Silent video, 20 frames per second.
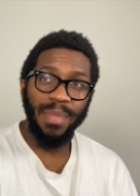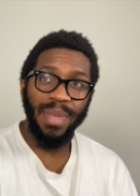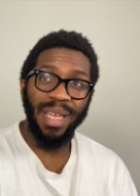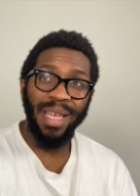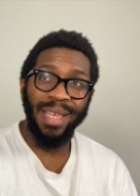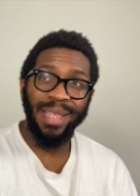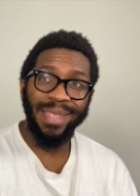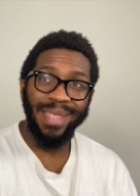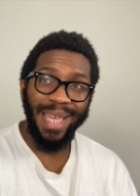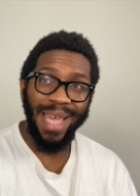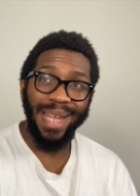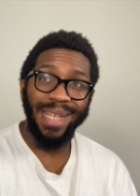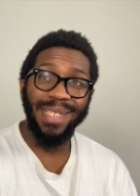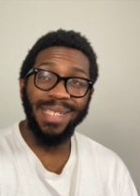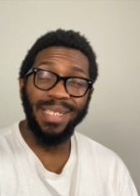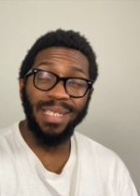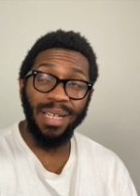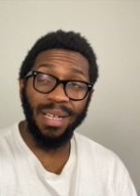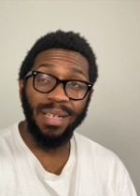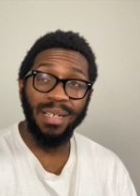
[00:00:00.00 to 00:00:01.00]
And that
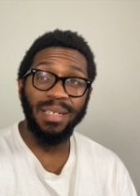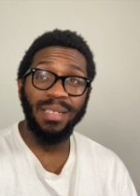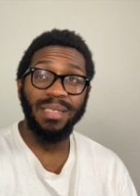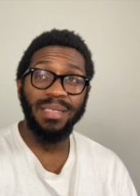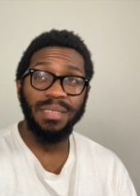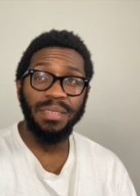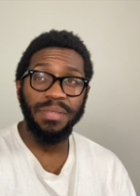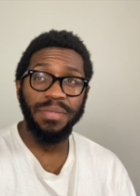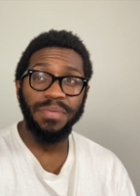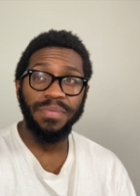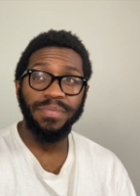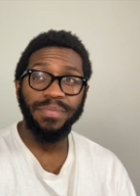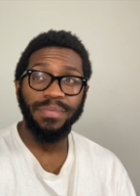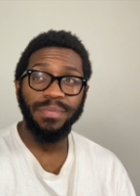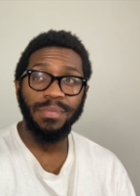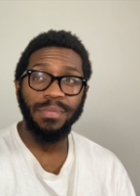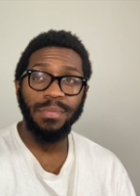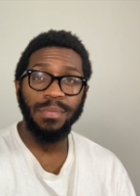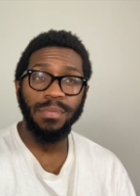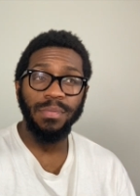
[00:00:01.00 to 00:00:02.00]
sucks.
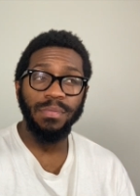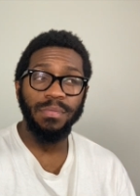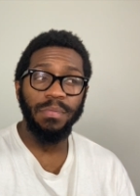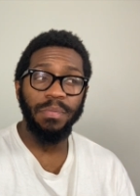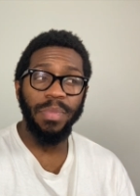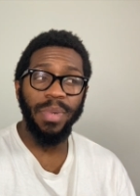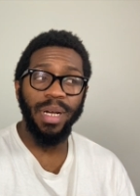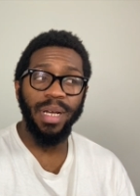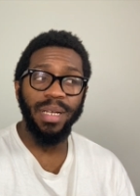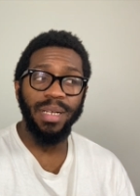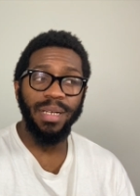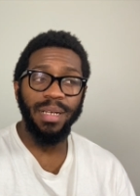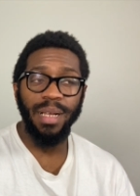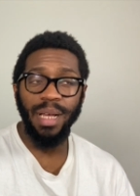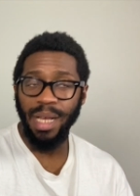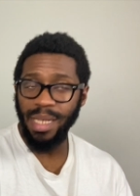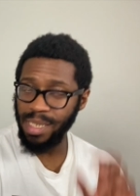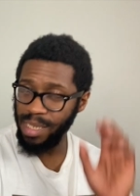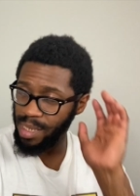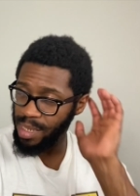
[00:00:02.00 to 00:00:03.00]
But
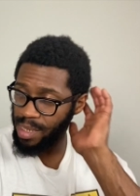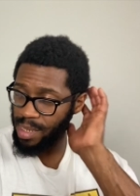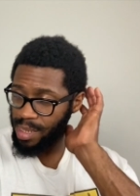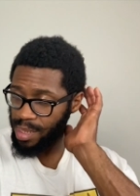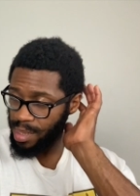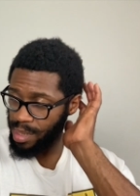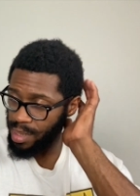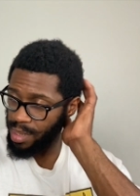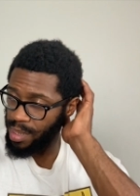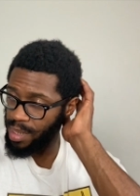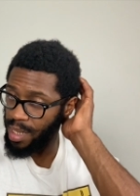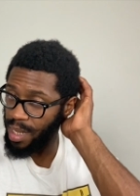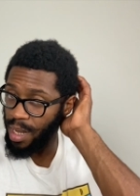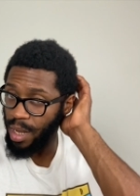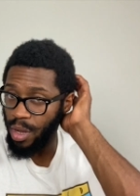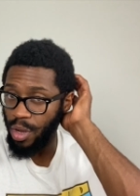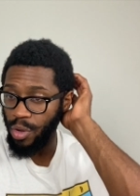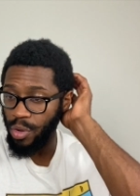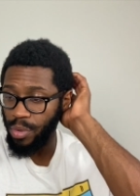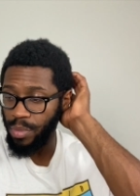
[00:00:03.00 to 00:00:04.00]
I just, I
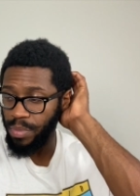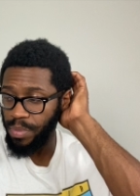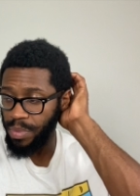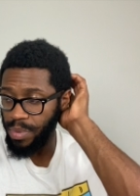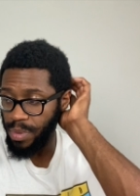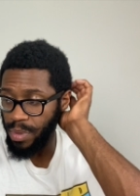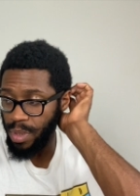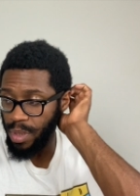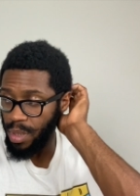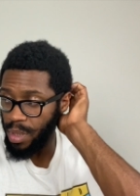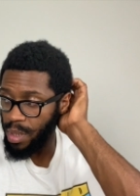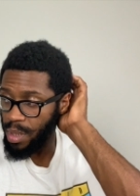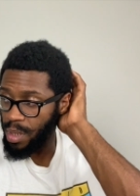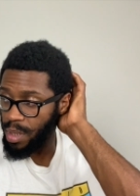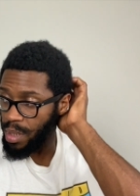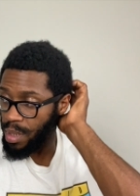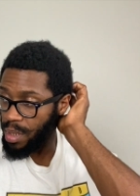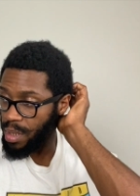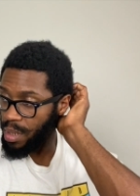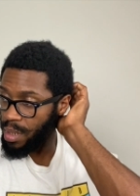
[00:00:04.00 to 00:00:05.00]
hope
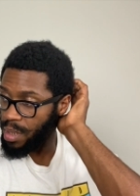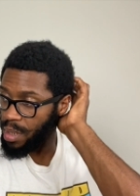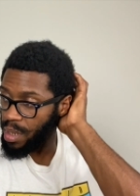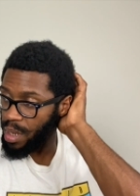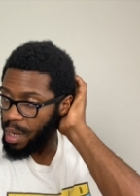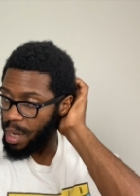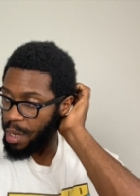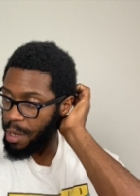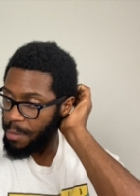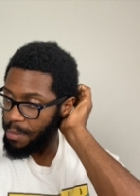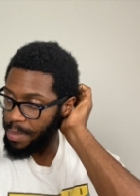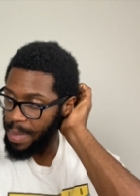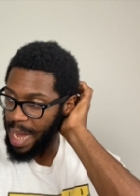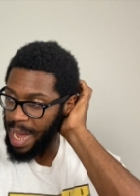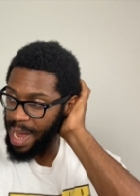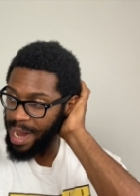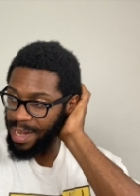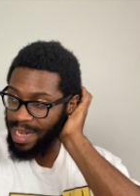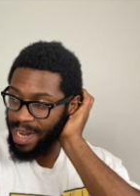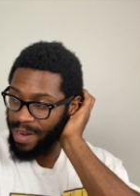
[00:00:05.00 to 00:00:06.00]
um,
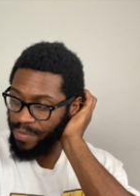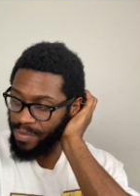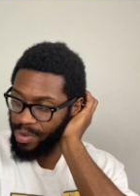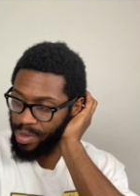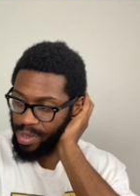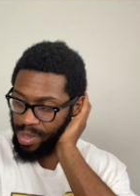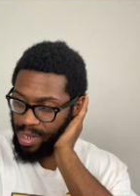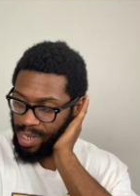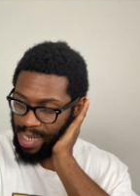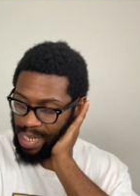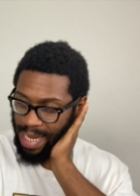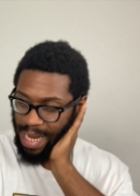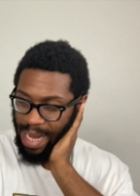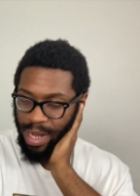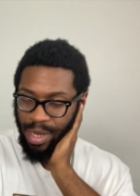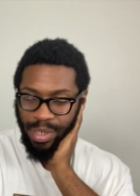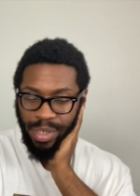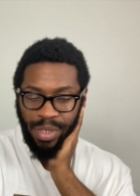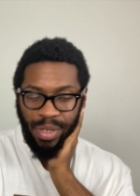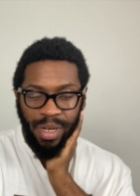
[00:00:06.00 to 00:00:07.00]
I never
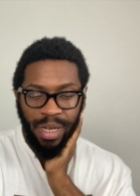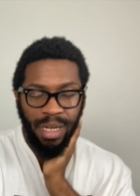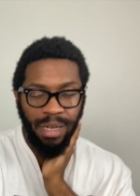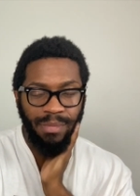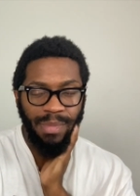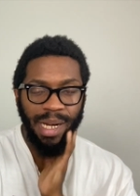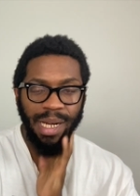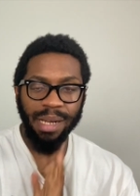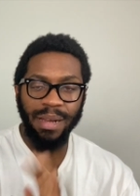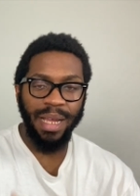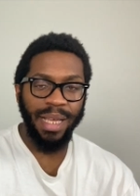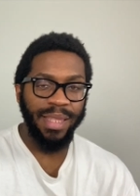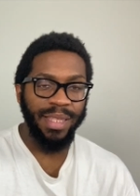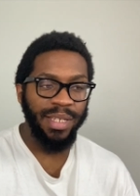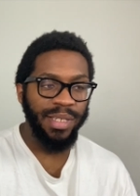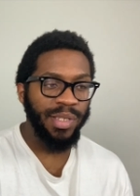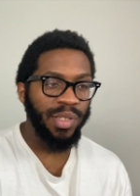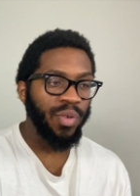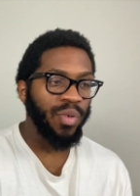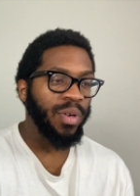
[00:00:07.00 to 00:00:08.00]
encounter anybody like
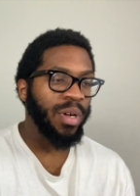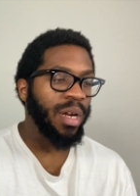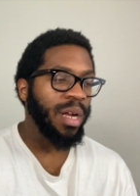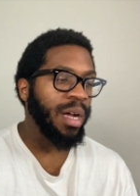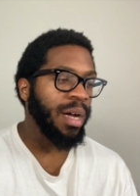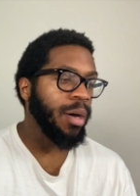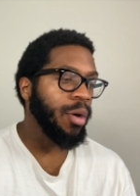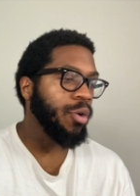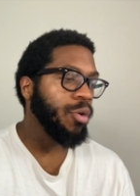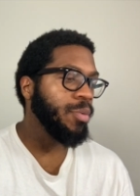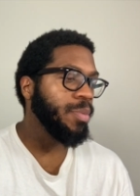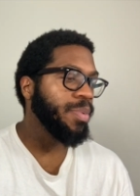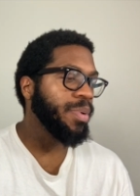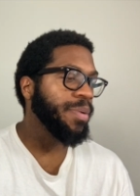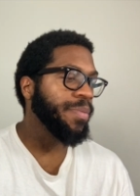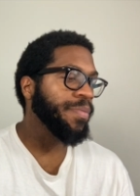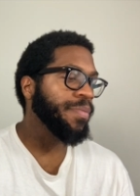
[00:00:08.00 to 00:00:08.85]
this, or I hope